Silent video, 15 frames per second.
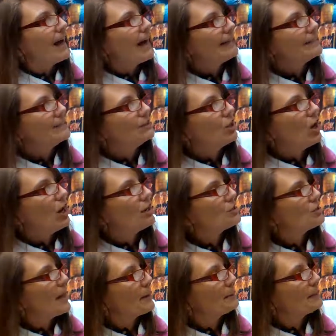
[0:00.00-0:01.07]
I
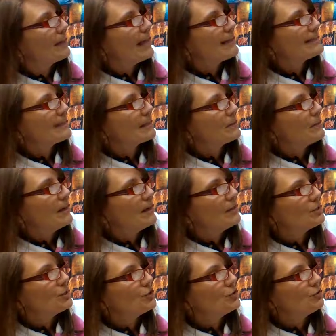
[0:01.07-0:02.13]
dodge that plastic
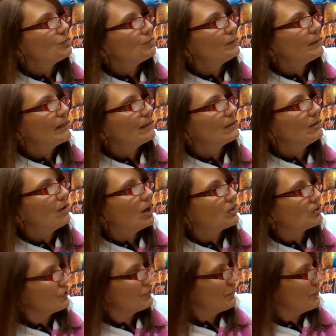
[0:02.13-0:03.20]
parachute being
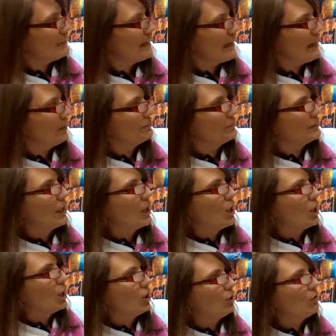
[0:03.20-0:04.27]
launched from down
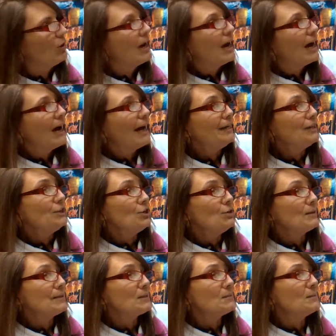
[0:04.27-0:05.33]
below. I do
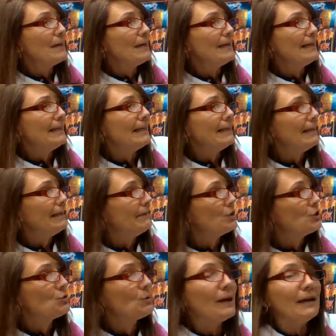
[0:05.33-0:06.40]
a spin and leave a
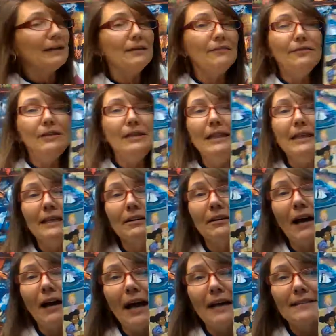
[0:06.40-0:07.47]
trail of
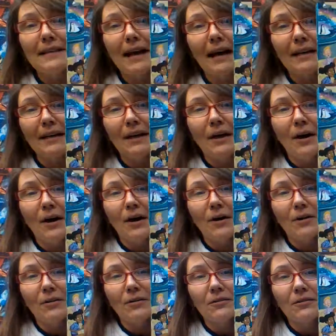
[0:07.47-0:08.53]
glitter as I
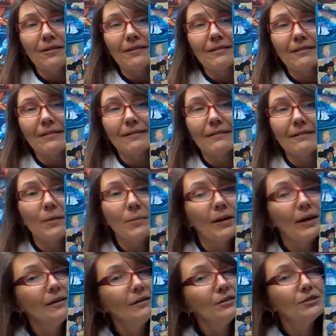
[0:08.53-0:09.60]
go. Oh, the
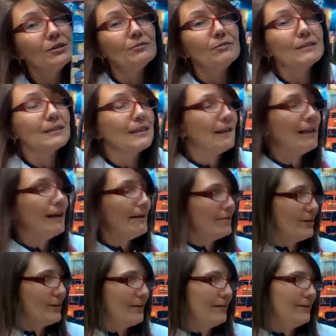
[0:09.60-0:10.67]
parachute was
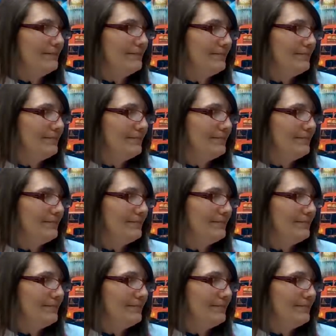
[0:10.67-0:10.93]
clever.